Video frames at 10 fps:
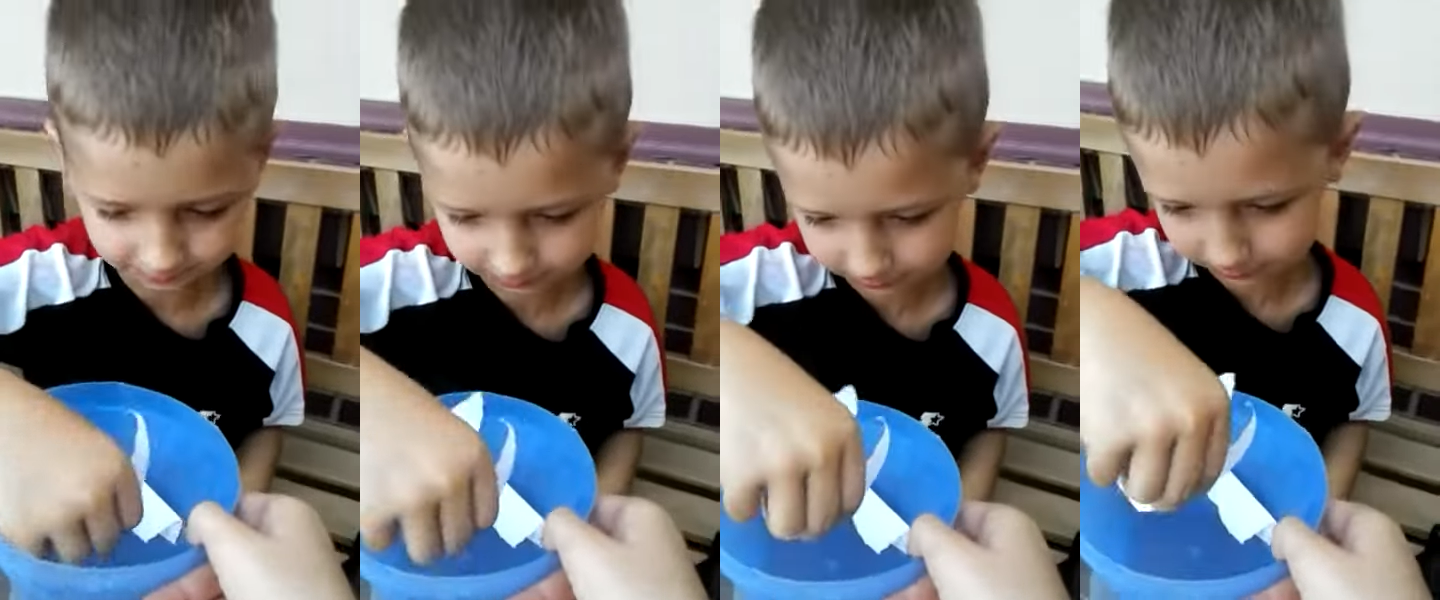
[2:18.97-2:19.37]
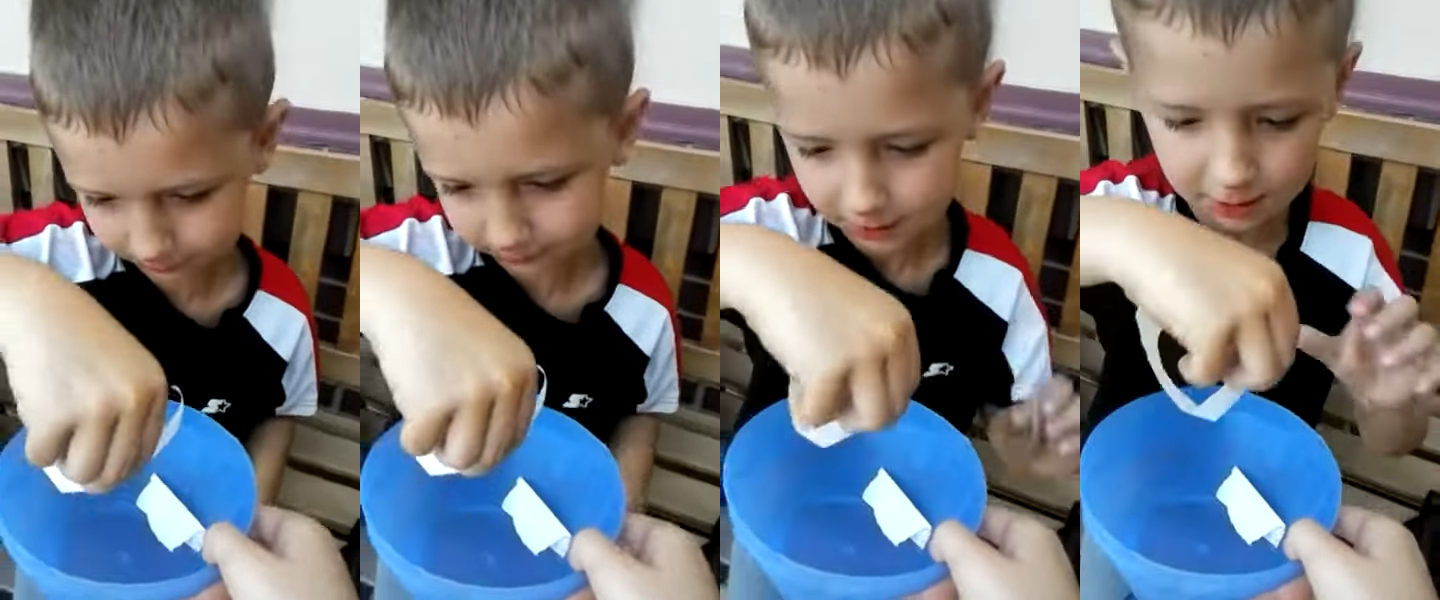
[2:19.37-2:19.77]
How much
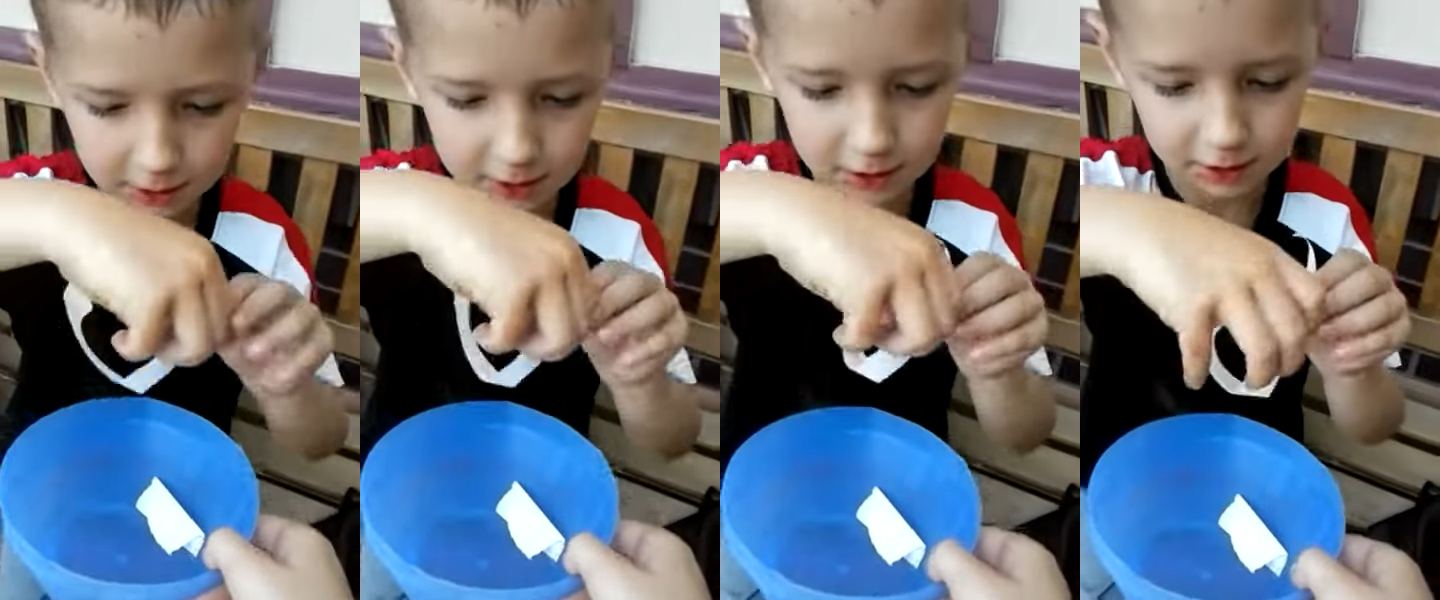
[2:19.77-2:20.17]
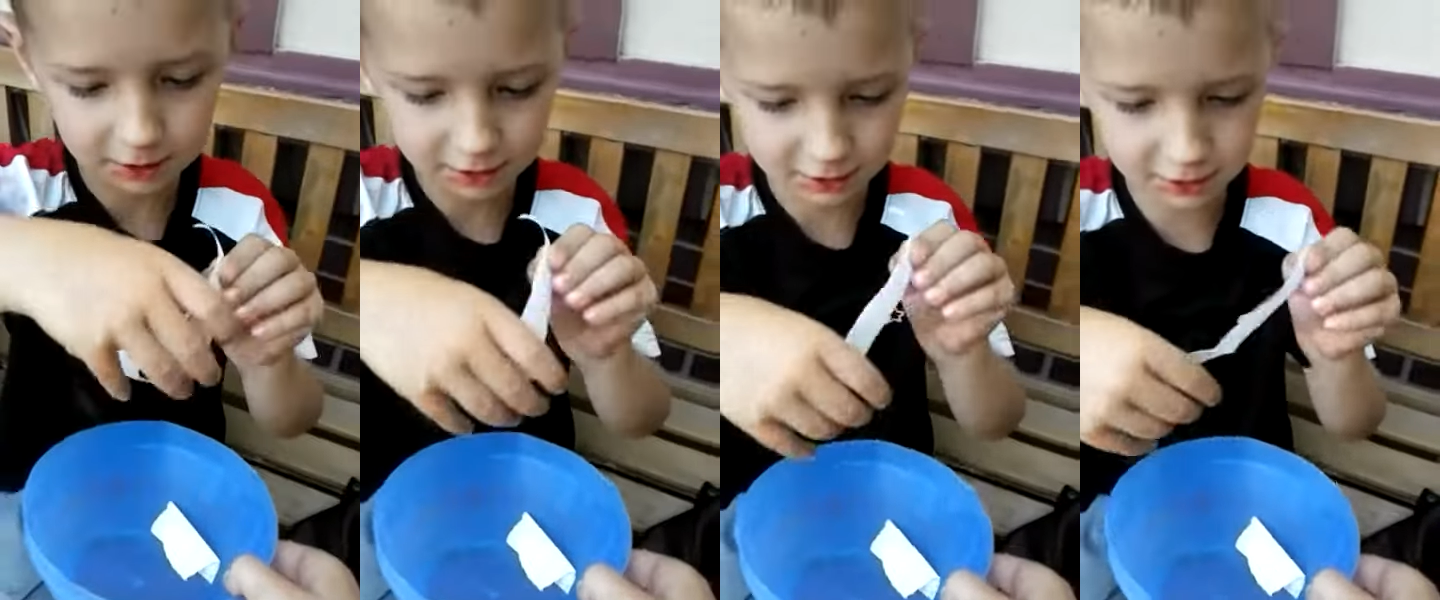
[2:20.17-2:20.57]
longer?
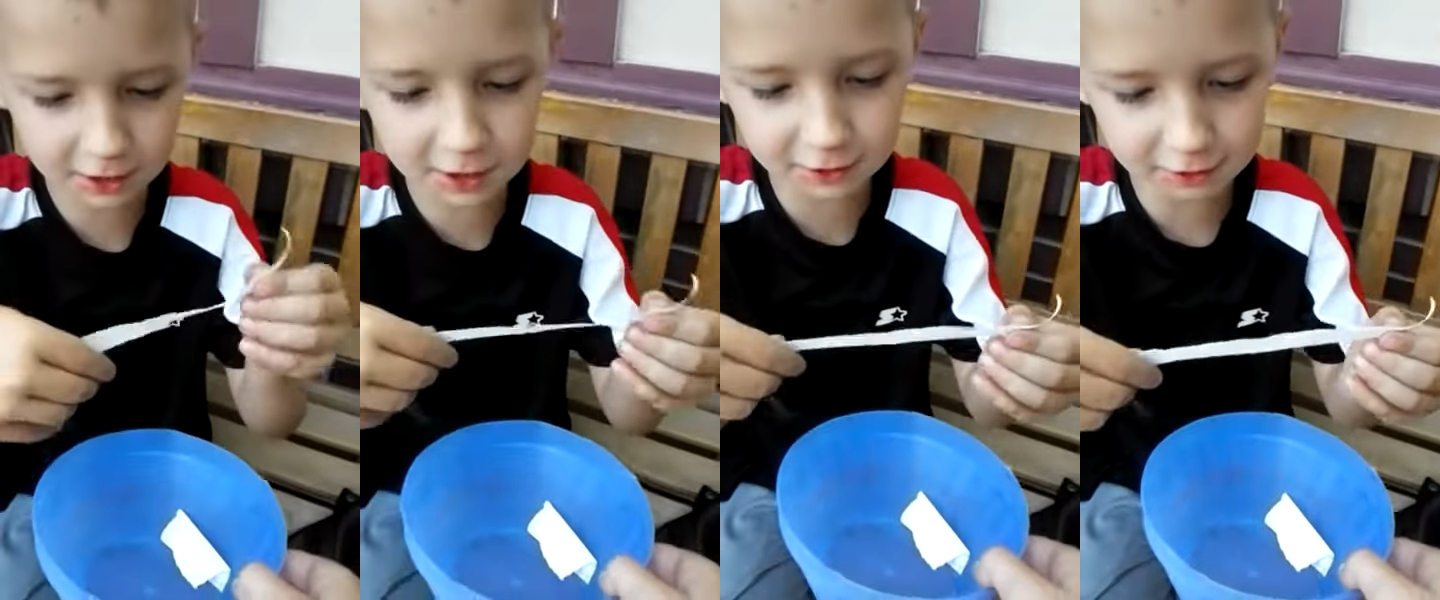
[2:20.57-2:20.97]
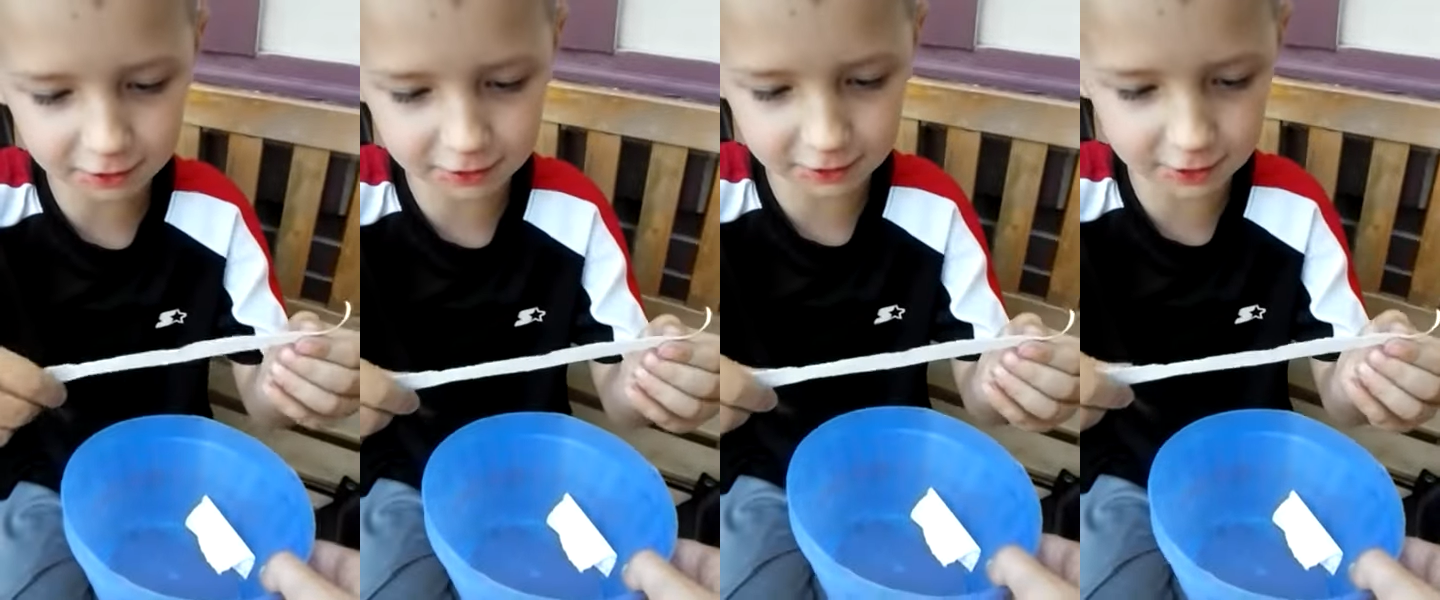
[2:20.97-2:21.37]
Eat,
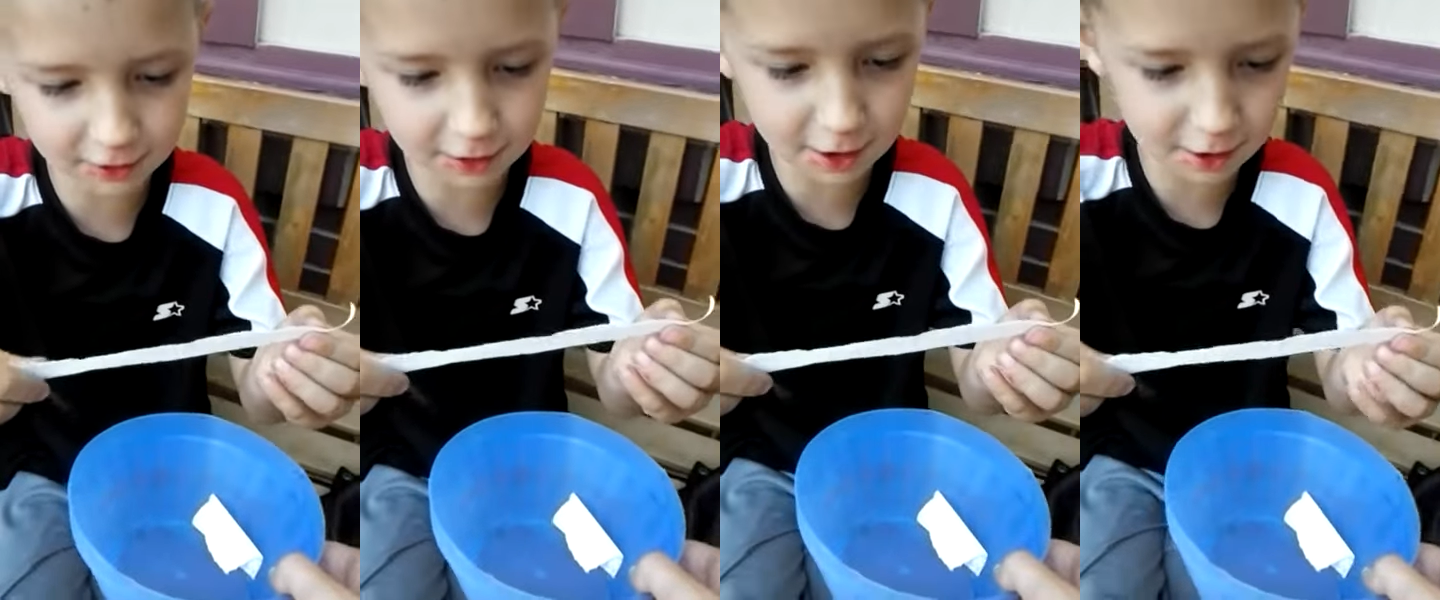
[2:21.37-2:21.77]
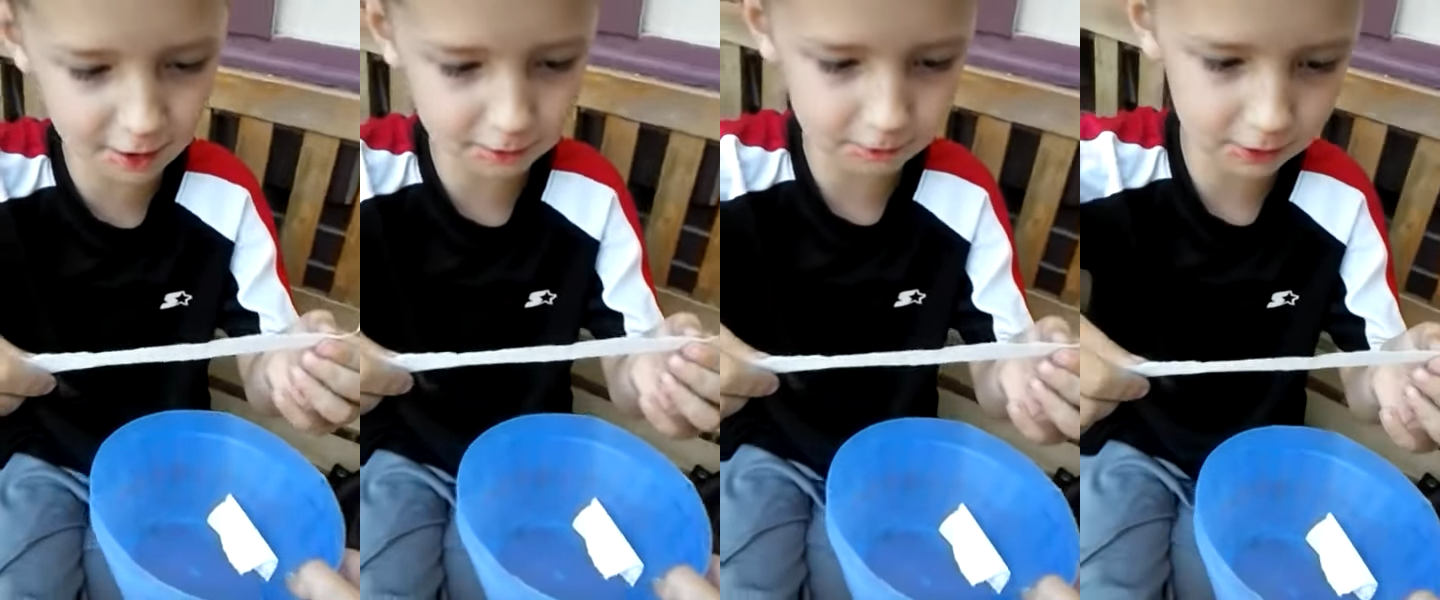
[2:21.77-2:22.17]
sin,
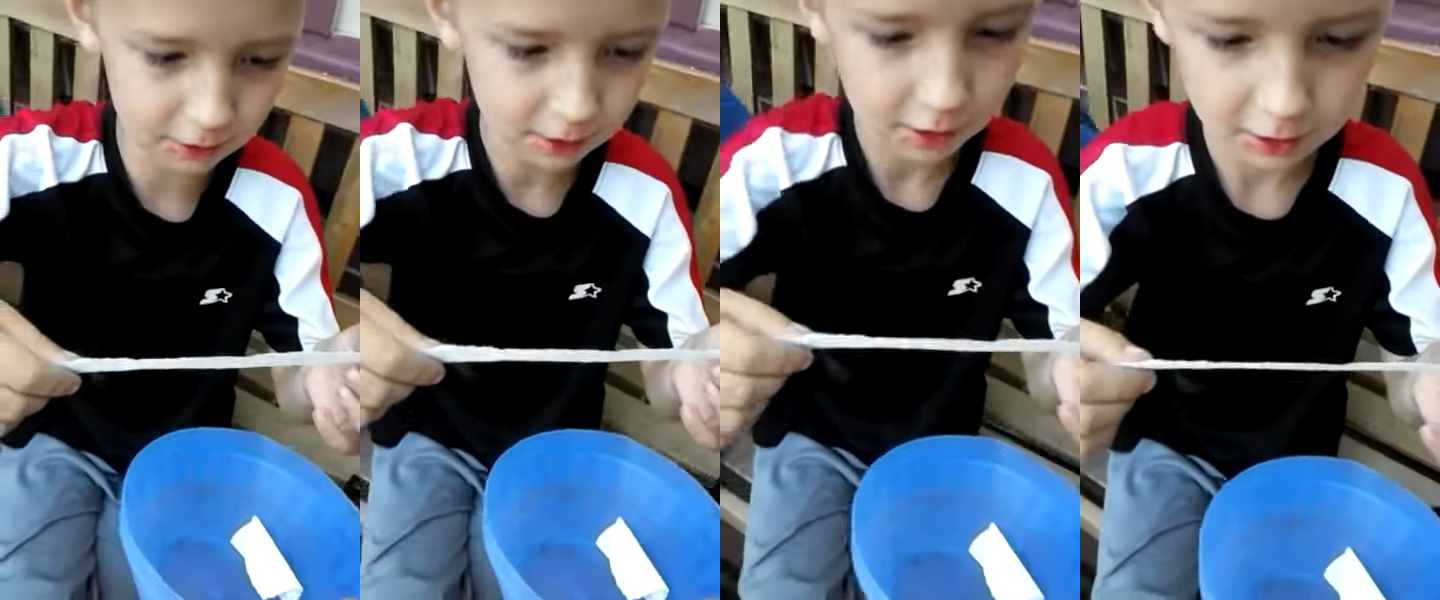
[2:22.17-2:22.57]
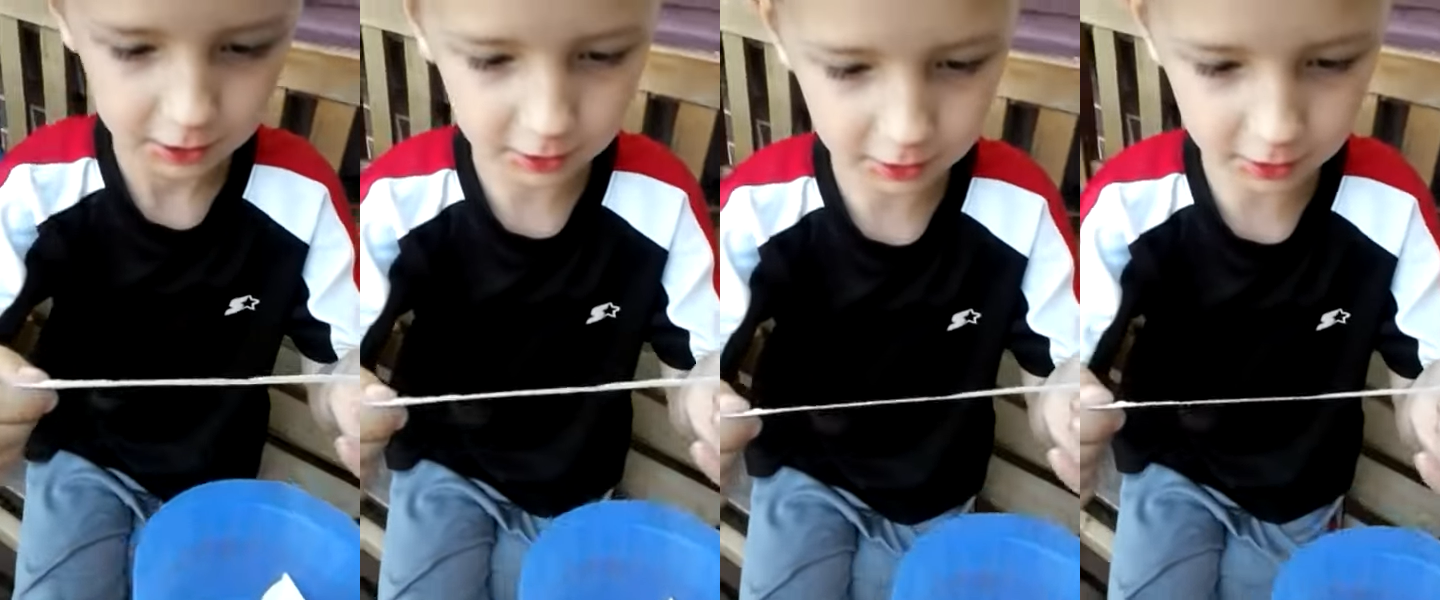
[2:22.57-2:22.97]

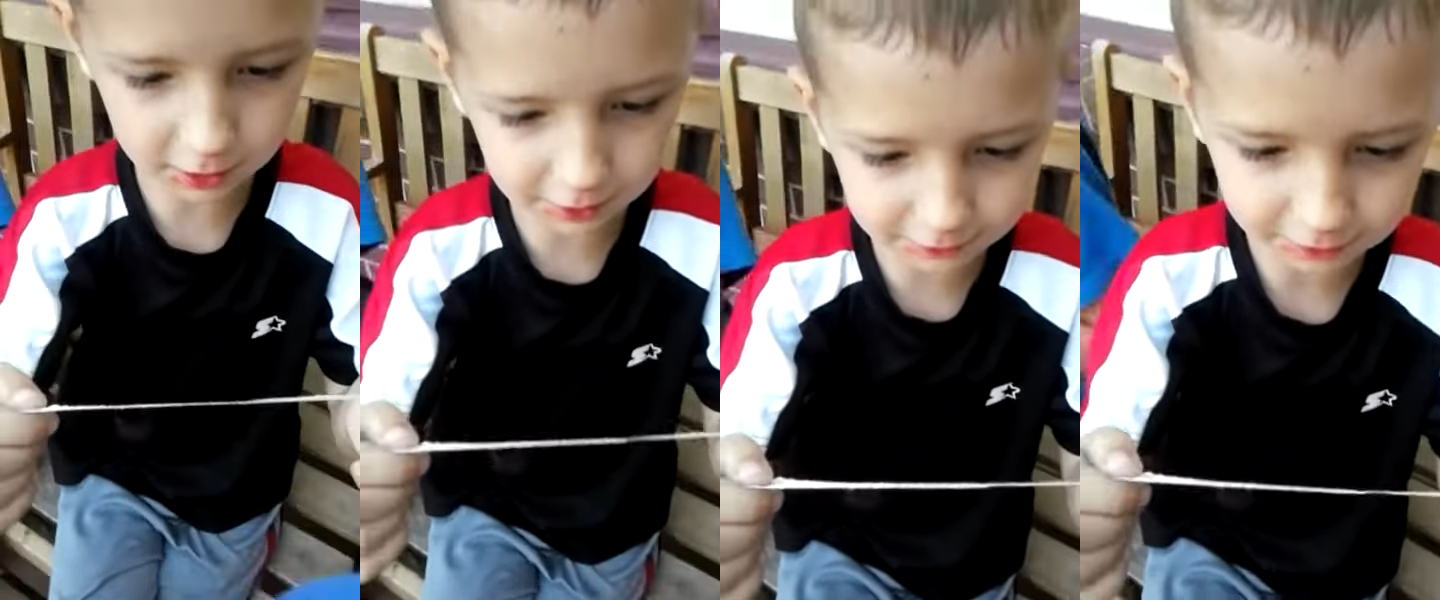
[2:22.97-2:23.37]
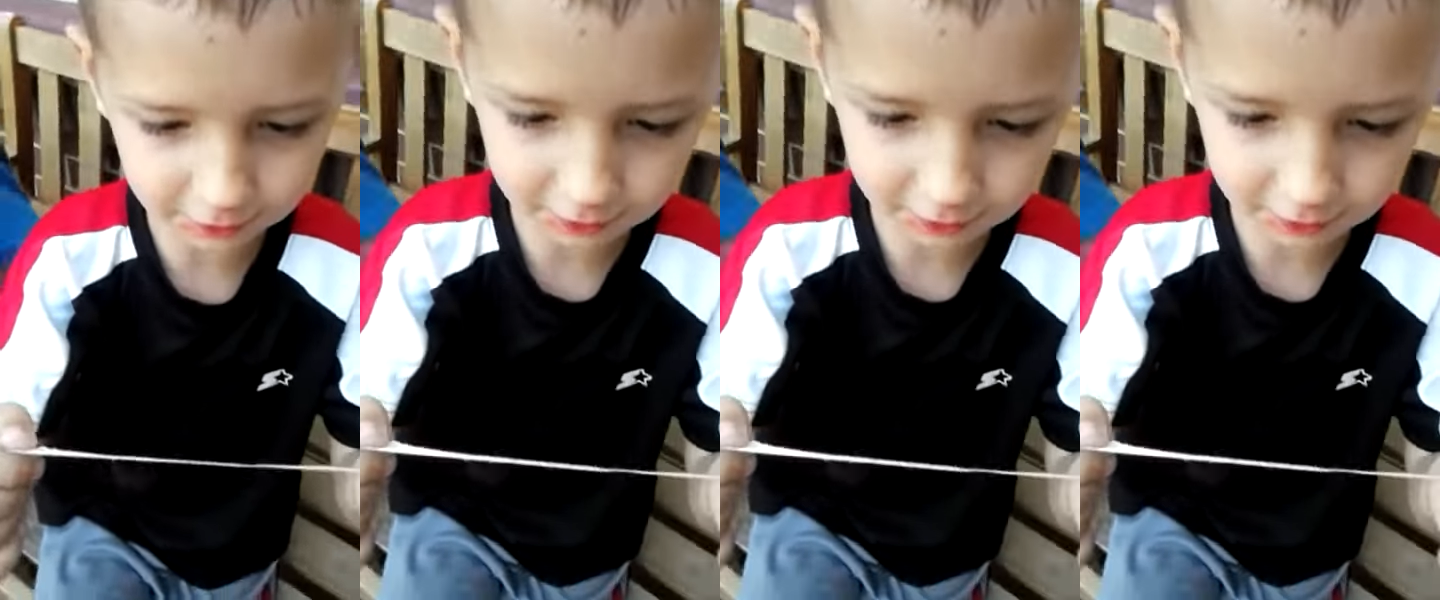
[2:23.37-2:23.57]
eat.